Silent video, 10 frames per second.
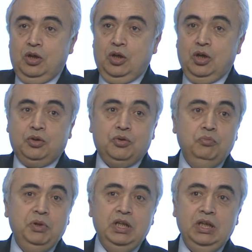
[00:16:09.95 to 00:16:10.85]
To
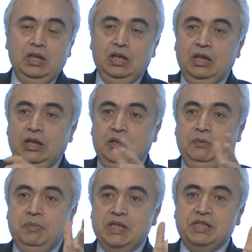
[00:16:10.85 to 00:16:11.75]
me, the
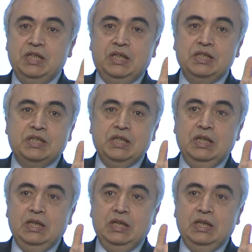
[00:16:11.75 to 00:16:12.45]
best thing is